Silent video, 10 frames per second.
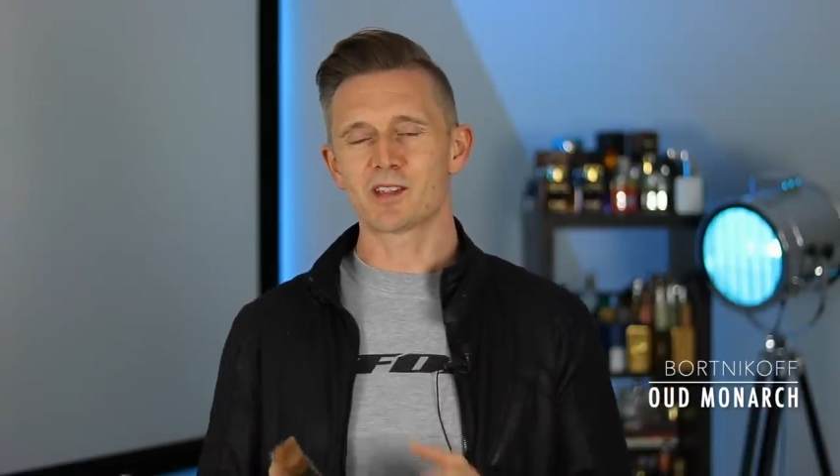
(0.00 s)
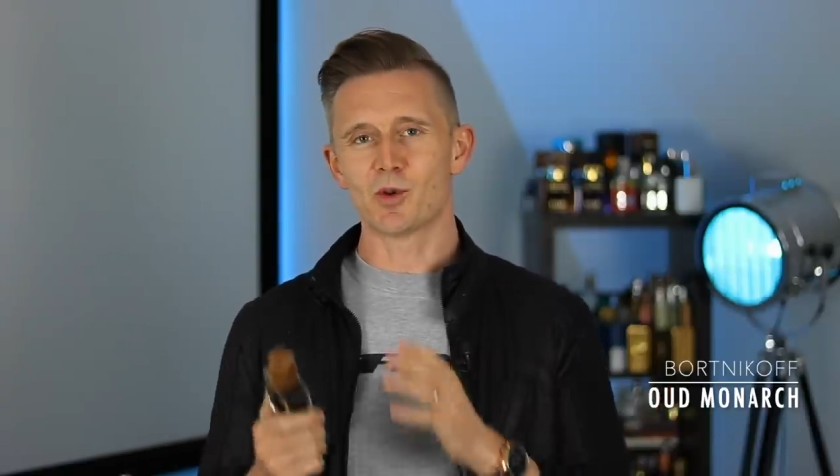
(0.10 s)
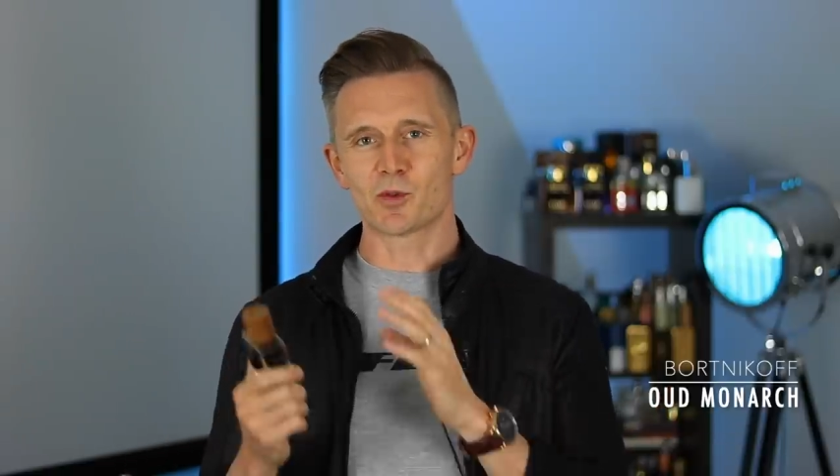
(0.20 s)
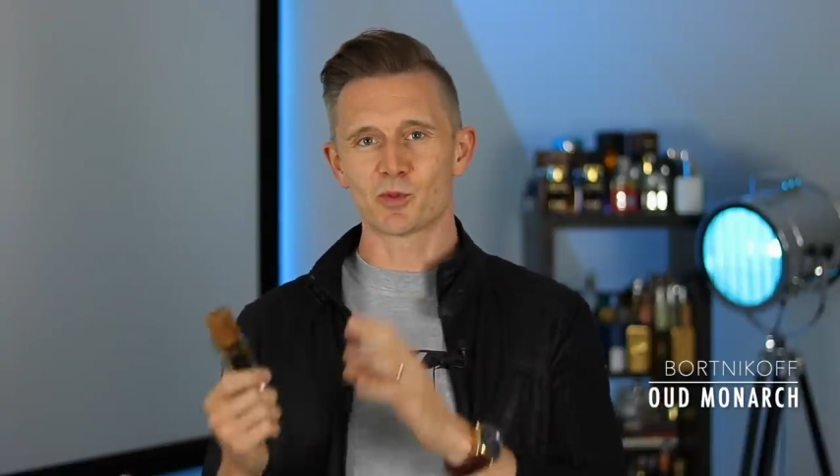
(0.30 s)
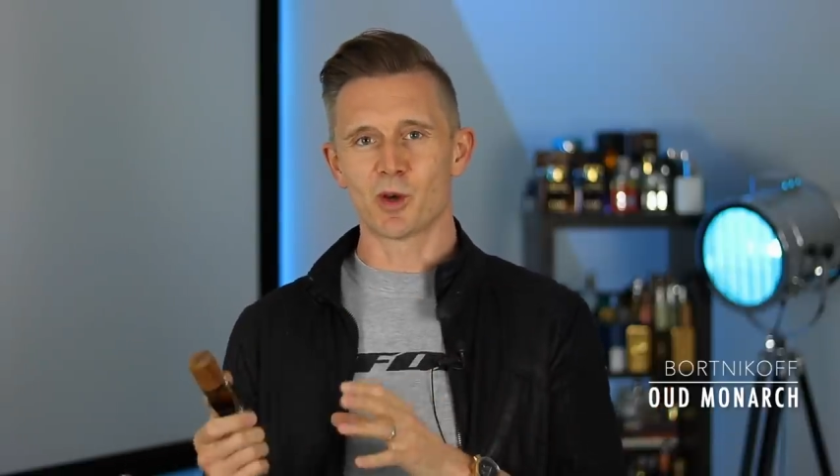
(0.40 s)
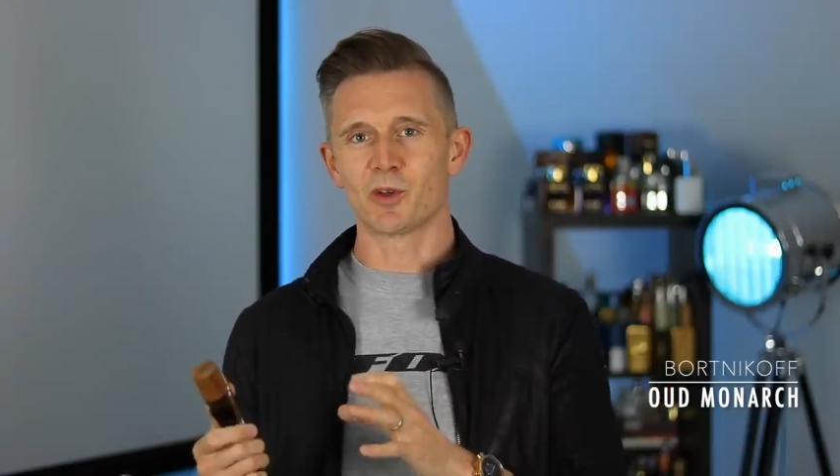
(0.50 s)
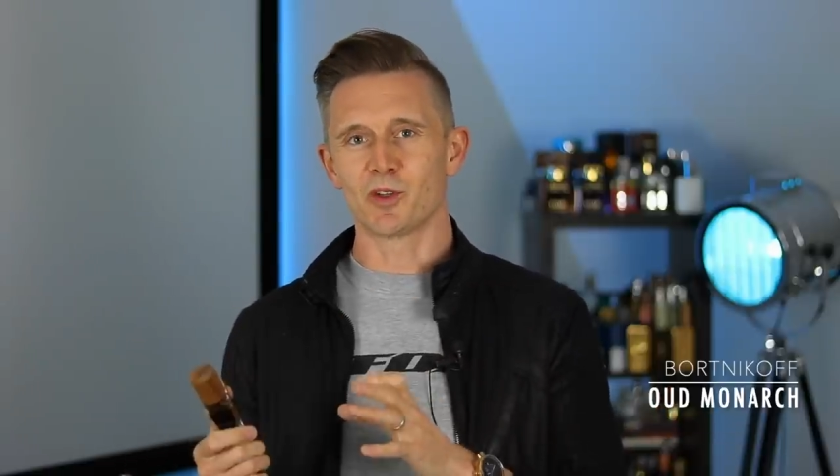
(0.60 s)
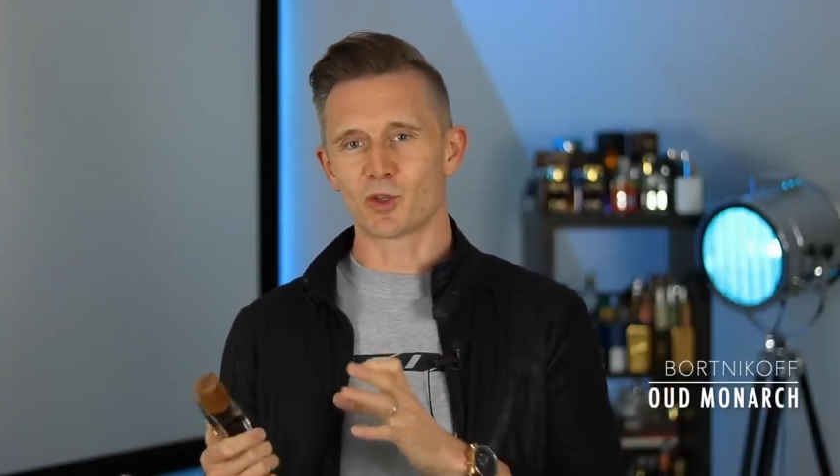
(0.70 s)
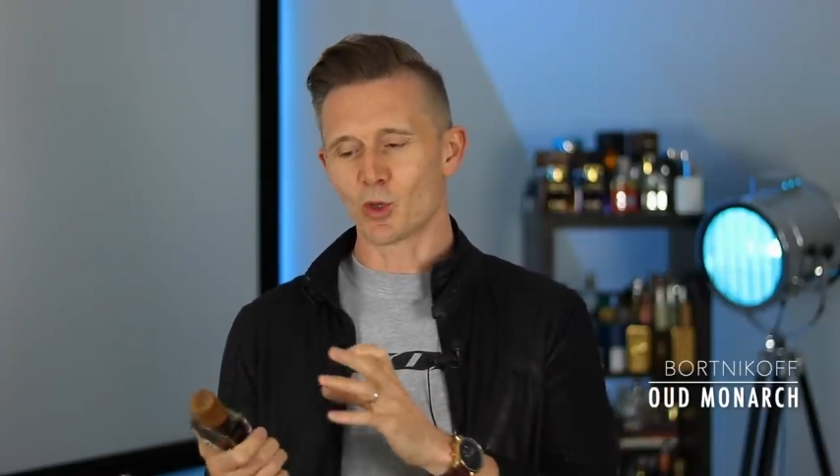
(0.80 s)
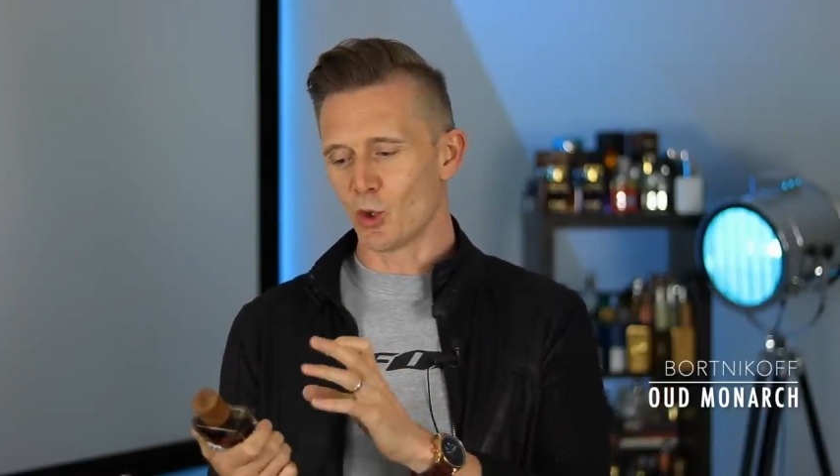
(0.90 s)
The most
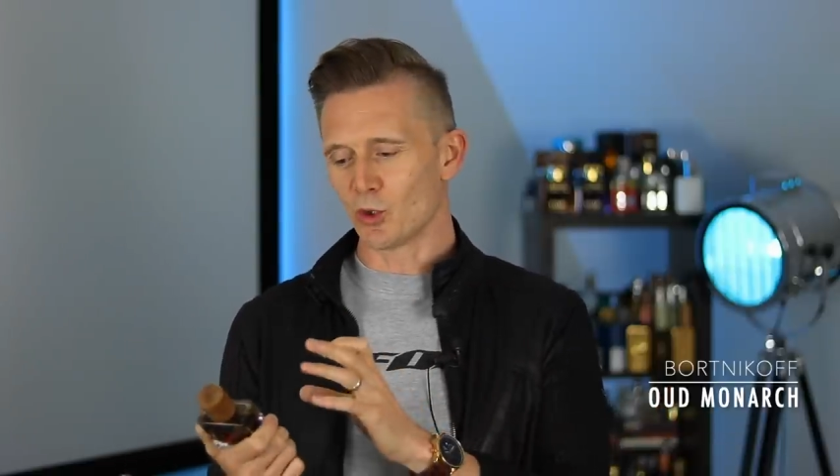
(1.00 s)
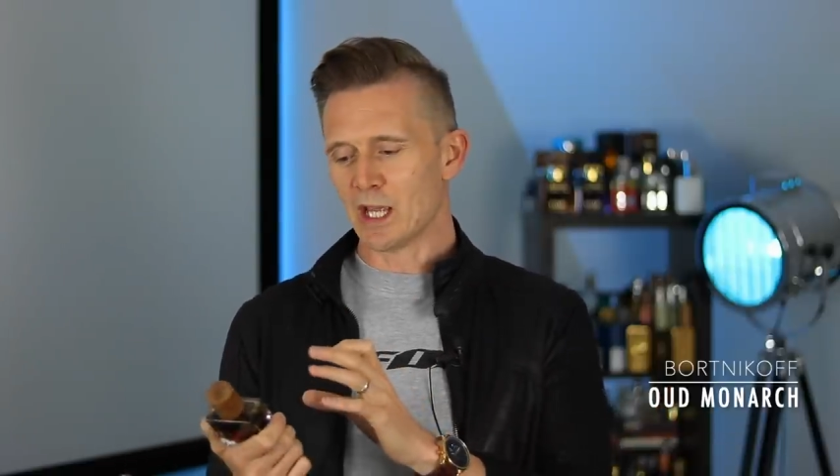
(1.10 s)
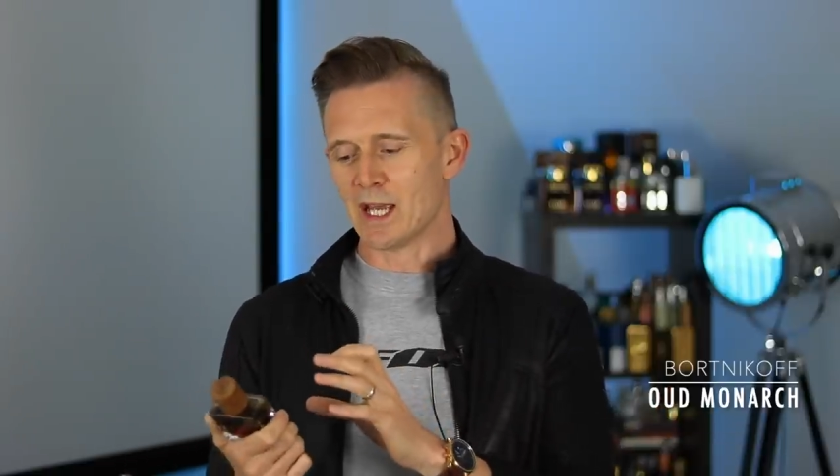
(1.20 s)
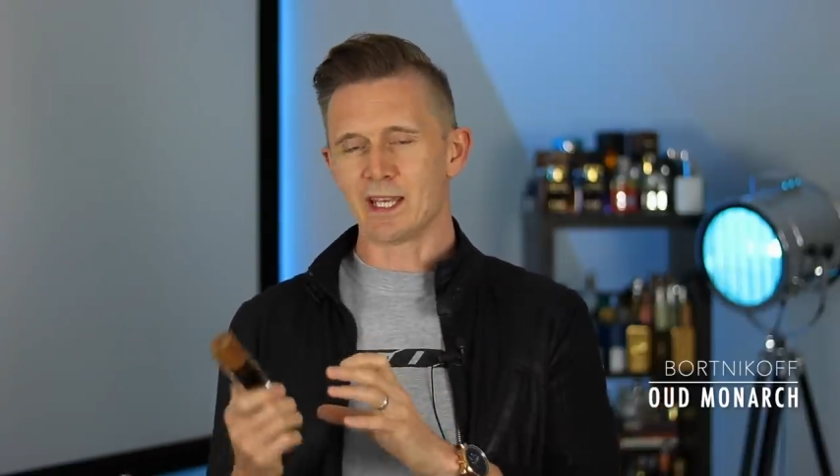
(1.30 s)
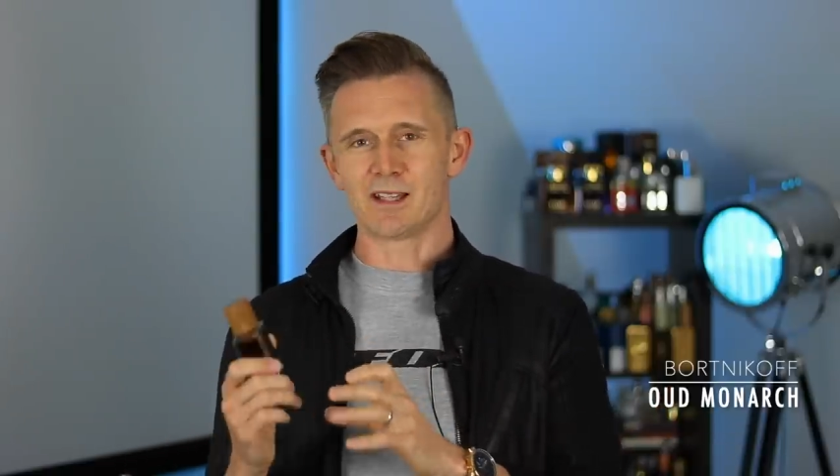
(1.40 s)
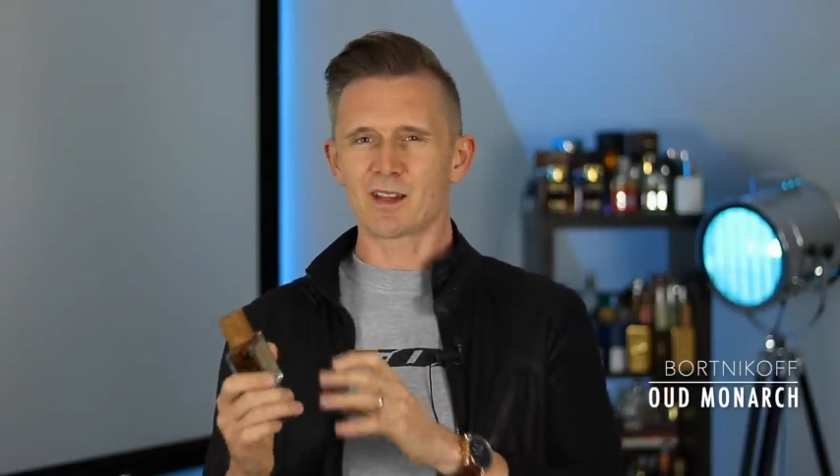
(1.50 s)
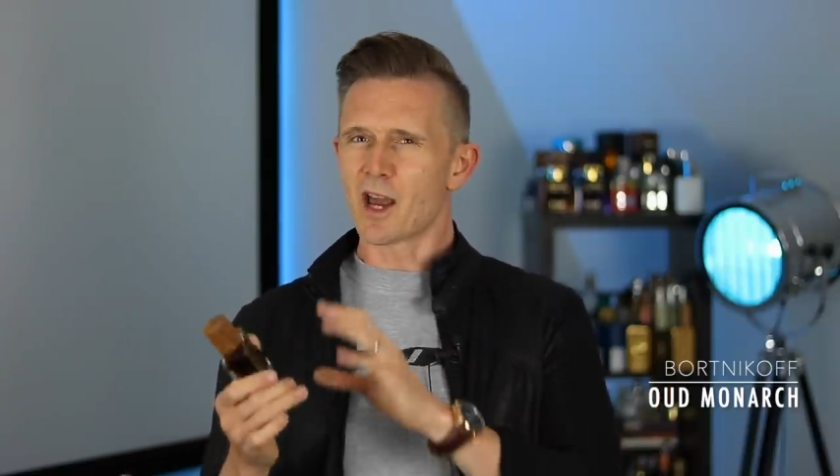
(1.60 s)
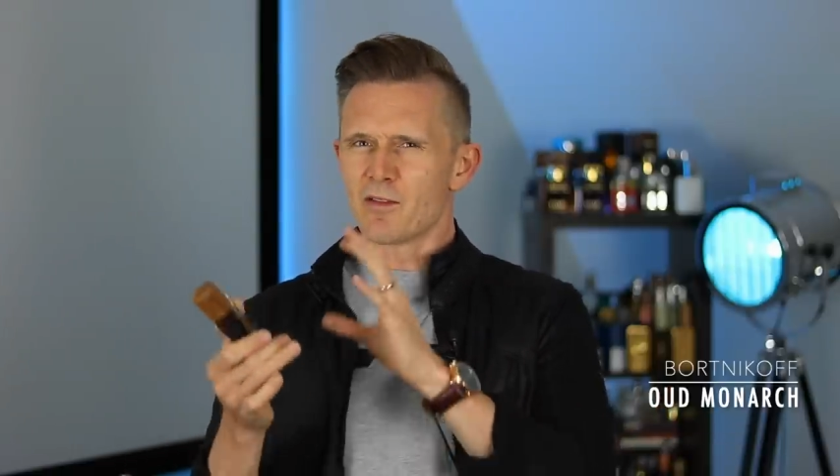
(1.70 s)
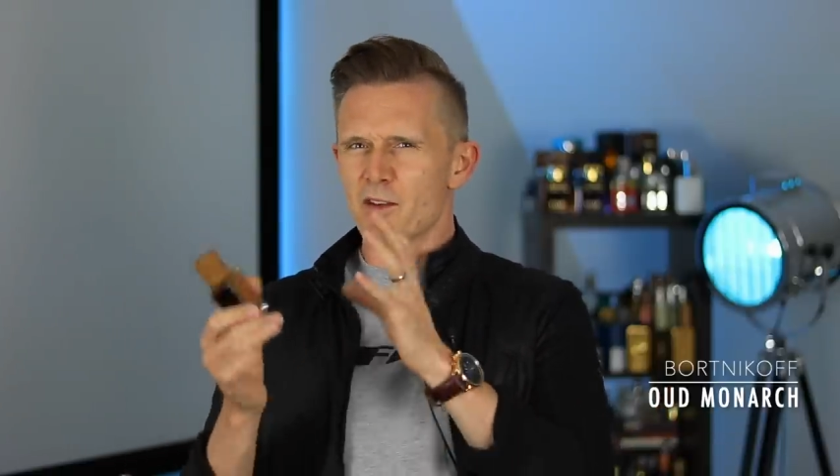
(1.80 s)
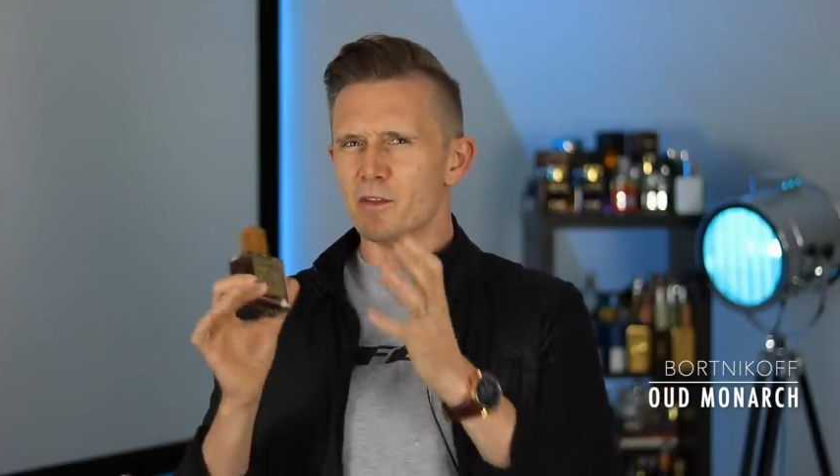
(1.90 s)
prominent accord is
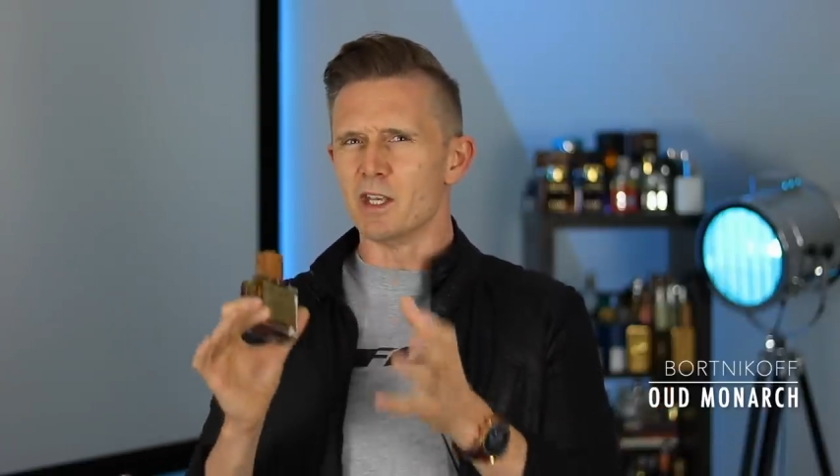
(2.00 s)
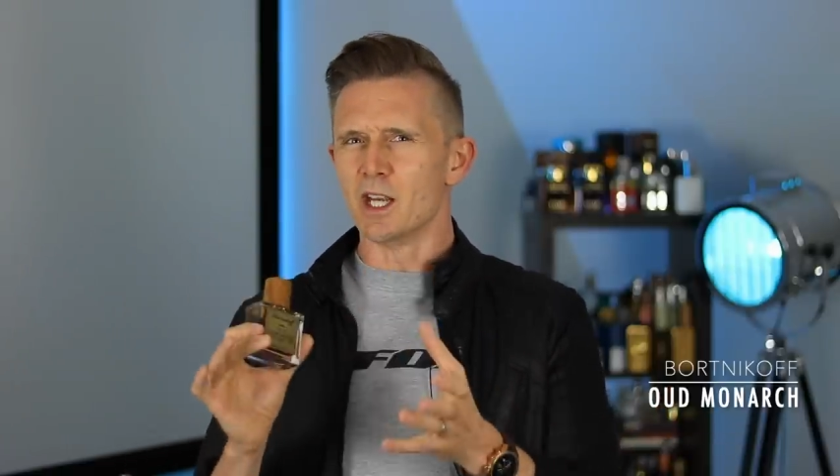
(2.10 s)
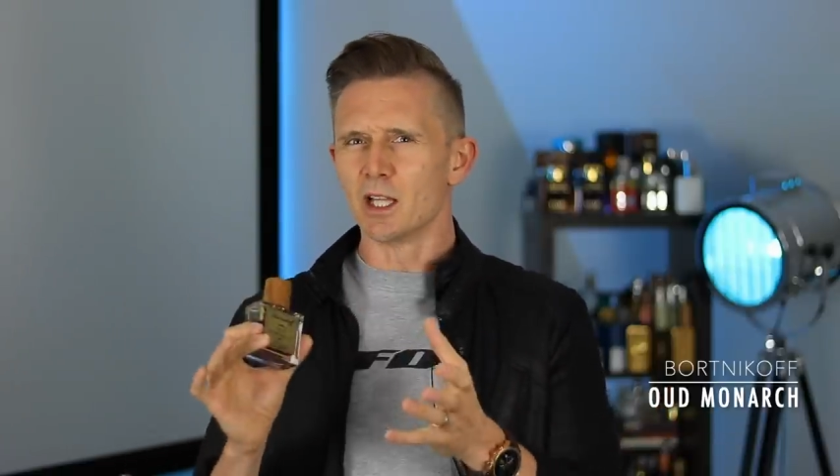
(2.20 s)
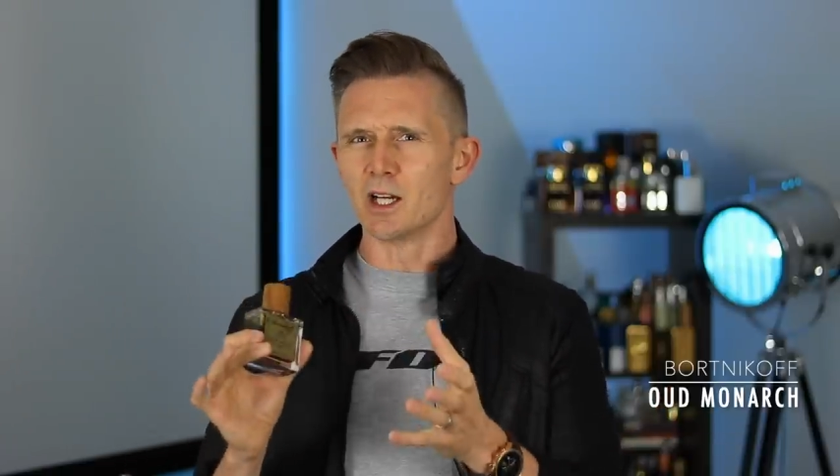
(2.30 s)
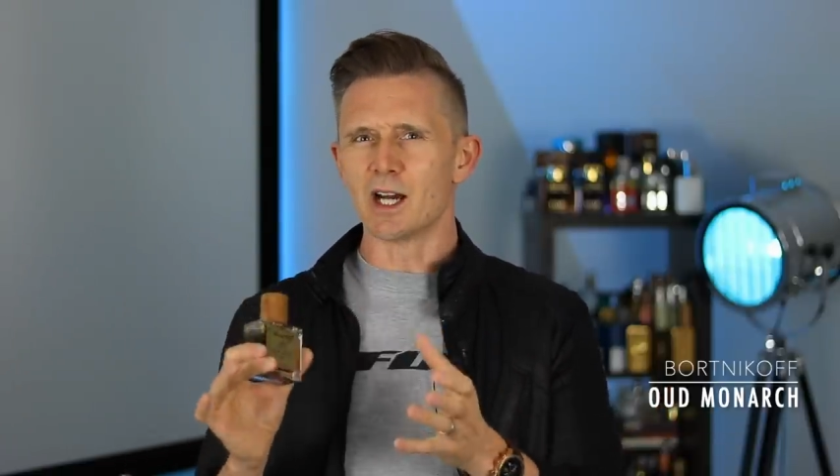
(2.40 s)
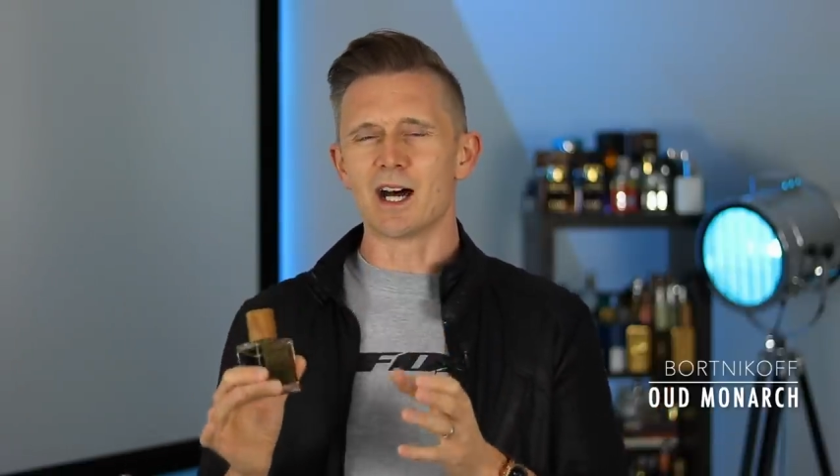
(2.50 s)
kind of the vanilla